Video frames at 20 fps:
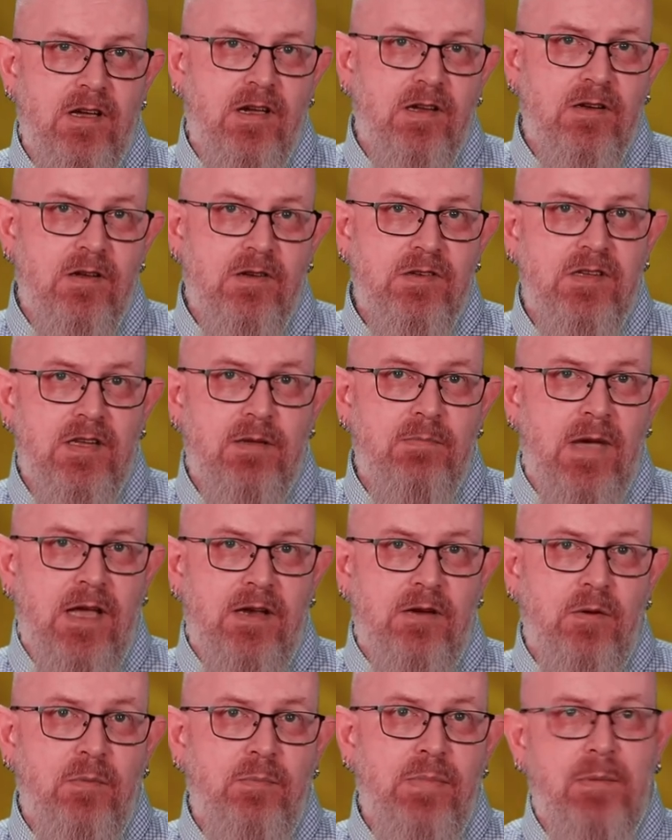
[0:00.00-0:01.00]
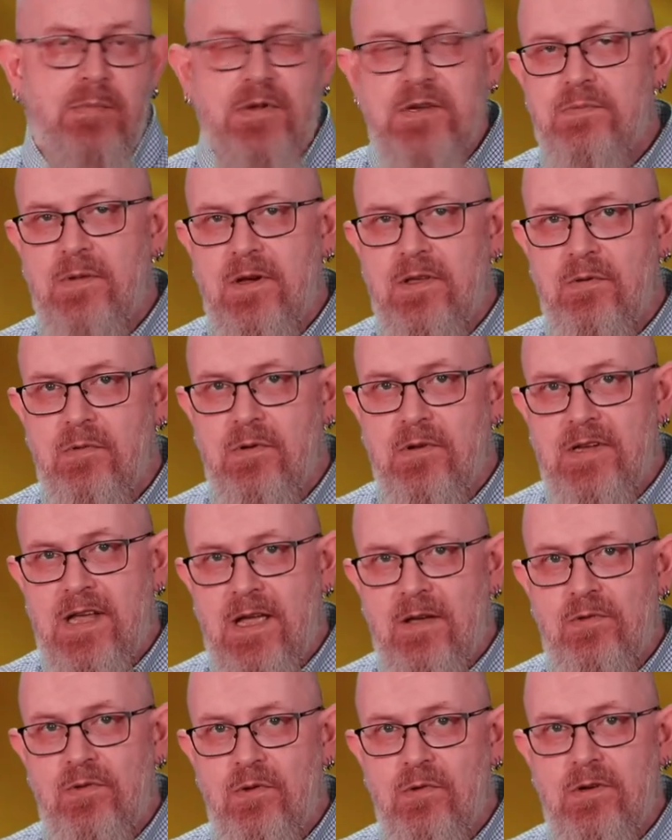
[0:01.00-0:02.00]
diagnostic manual published by the World
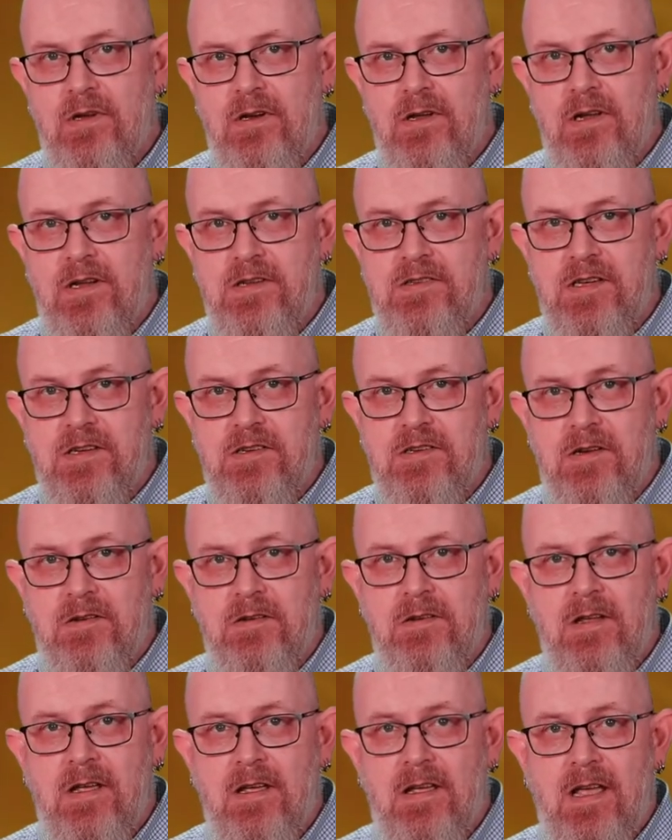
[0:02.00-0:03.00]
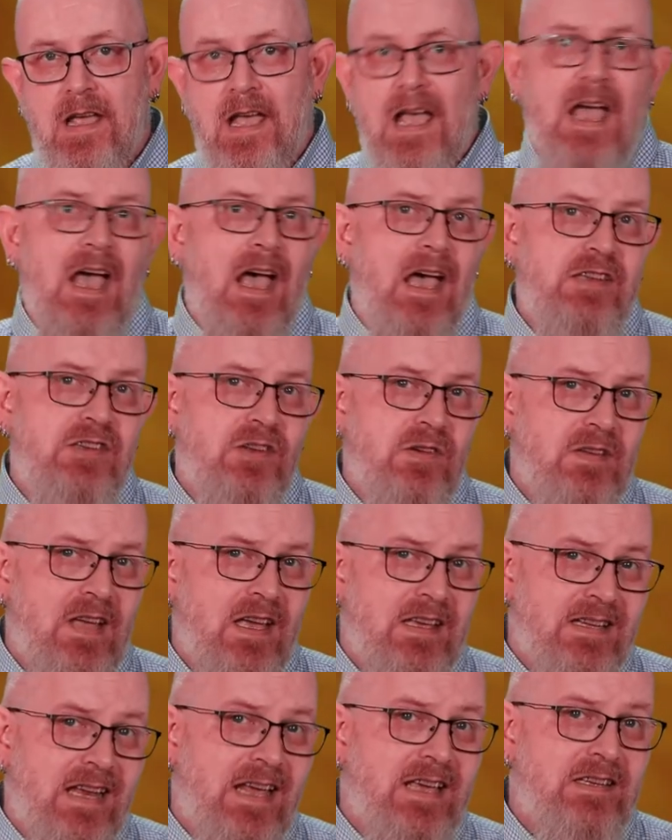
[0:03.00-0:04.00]
Health Organization, and 2
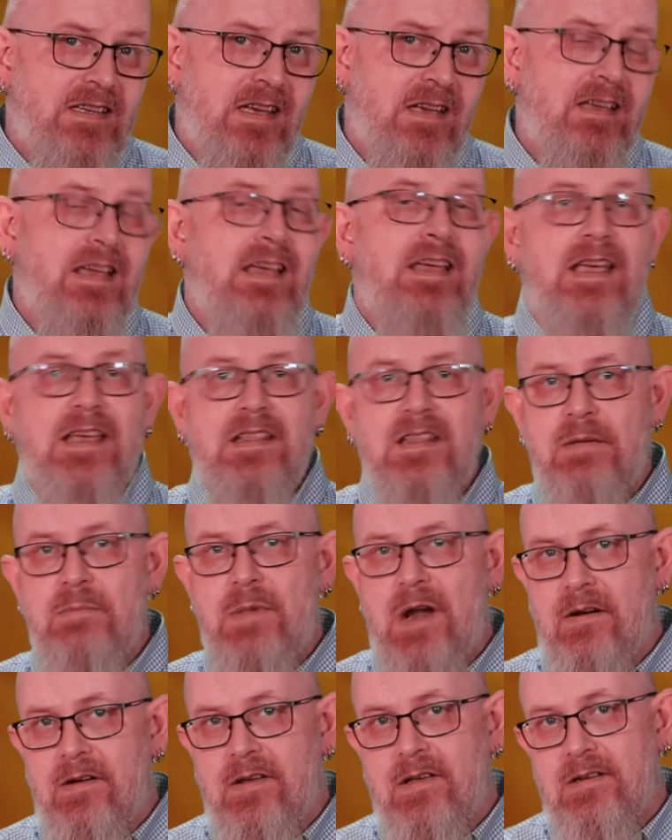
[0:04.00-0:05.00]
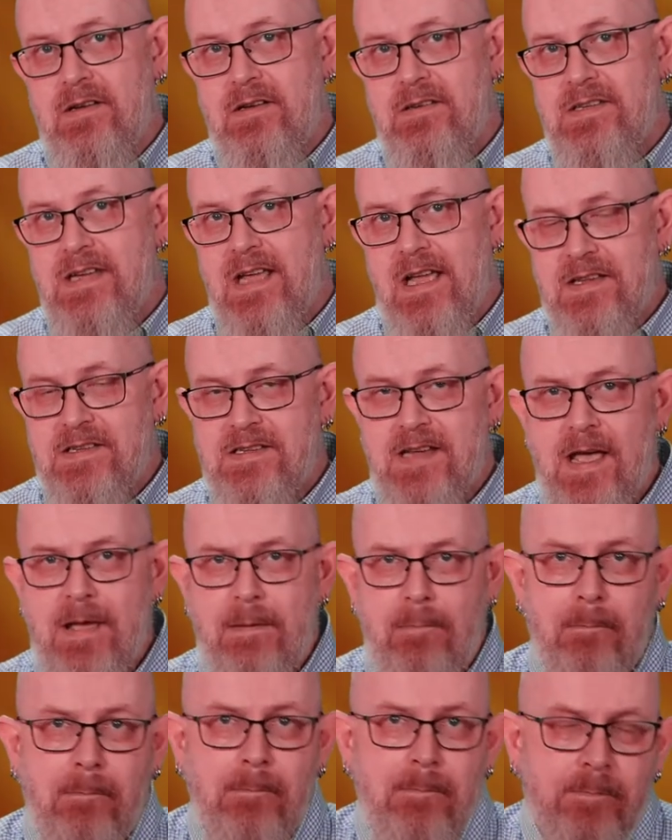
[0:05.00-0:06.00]
years later in the American
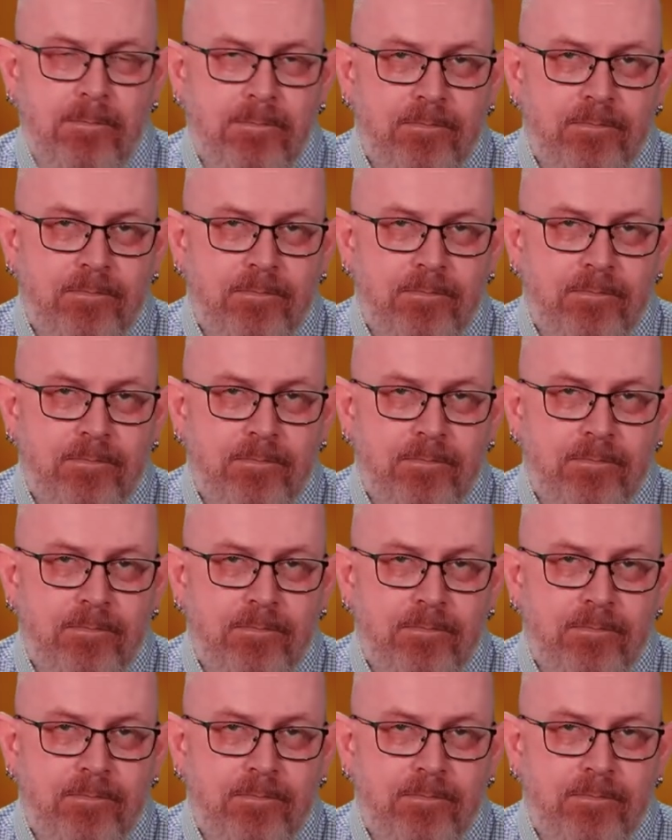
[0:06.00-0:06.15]
DSM.